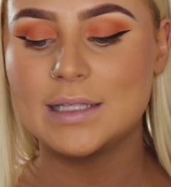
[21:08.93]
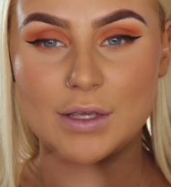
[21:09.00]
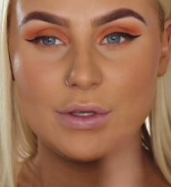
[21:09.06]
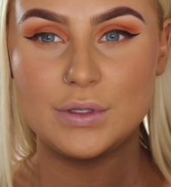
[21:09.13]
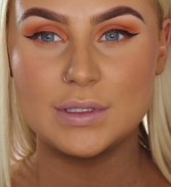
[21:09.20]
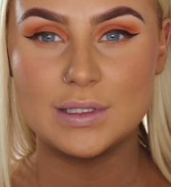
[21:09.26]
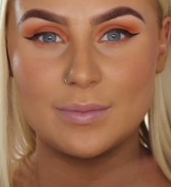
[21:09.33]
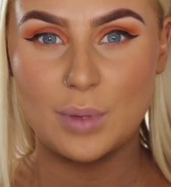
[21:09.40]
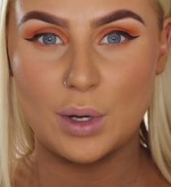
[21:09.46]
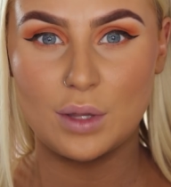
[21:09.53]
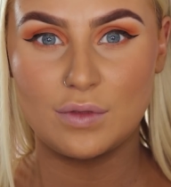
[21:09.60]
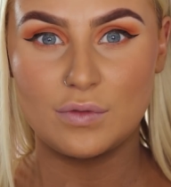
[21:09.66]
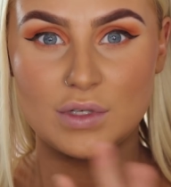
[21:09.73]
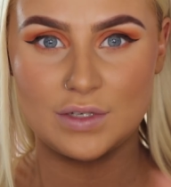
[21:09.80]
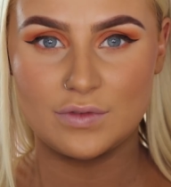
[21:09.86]
I use them
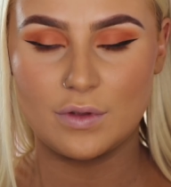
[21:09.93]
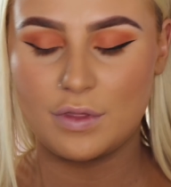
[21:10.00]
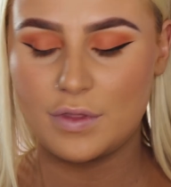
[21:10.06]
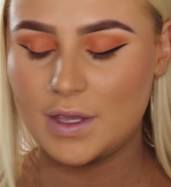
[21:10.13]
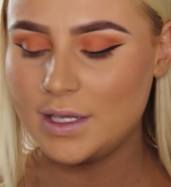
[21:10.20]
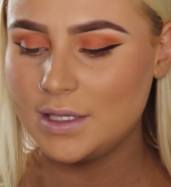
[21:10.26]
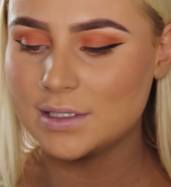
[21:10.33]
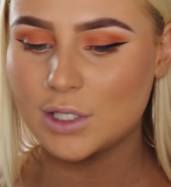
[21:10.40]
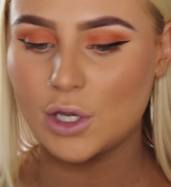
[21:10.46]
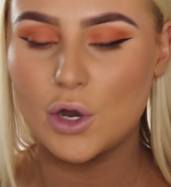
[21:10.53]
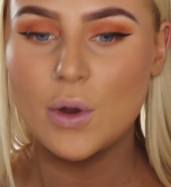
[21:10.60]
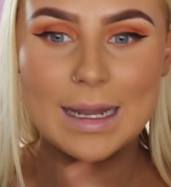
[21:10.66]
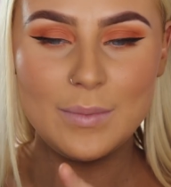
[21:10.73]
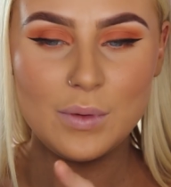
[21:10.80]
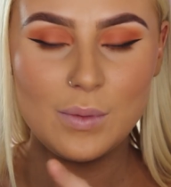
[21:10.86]
both for different things.
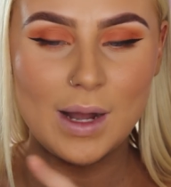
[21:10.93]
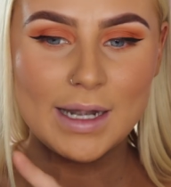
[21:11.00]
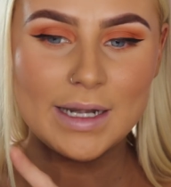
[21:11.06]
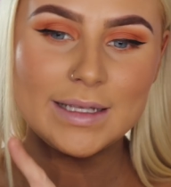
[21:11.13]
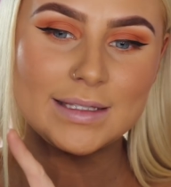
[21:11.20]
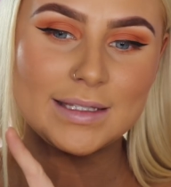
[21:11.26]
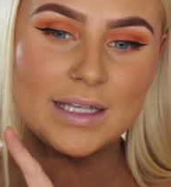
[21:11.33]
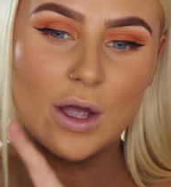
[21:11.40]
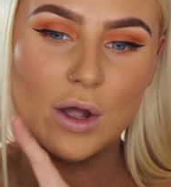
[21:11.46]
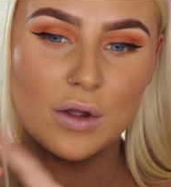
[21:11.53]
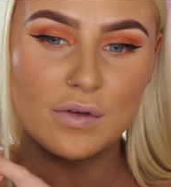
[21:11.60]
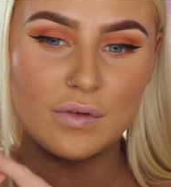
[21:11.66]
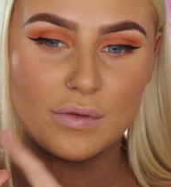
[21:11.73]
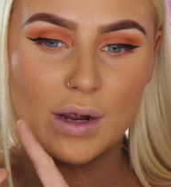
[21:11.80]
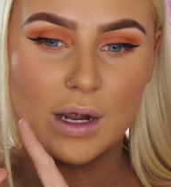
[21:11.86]
So number one is the
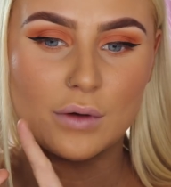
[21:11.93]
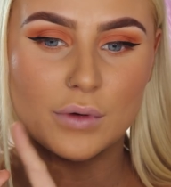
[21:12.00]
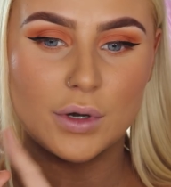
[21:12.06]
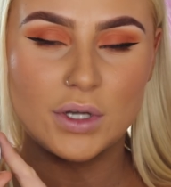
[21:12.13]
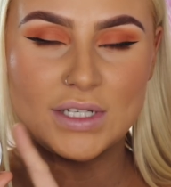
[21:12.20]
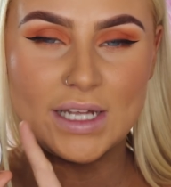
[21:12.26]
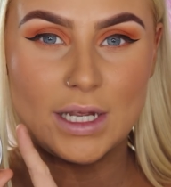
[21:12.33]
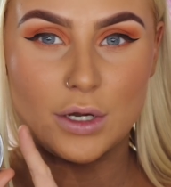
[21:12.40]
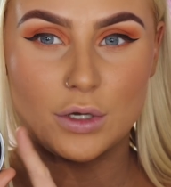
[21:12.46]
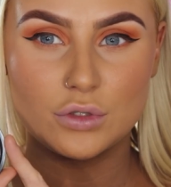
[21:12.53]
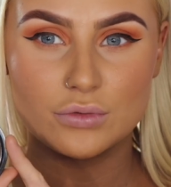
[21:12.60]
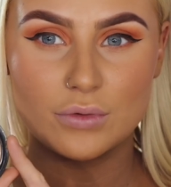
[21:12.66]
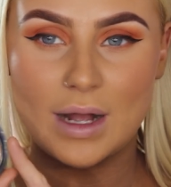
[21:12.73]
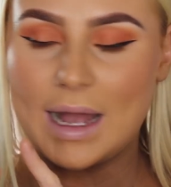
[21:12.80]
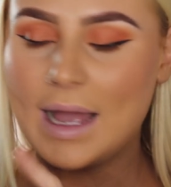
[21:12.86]
Ofra Rodeo
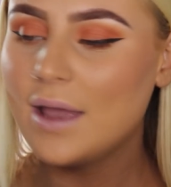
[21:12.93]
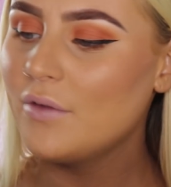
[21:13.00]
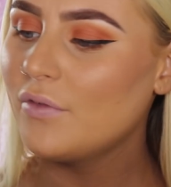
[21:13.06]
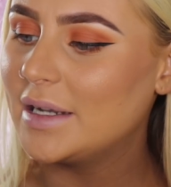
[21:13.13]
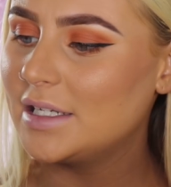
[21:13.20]
Drive.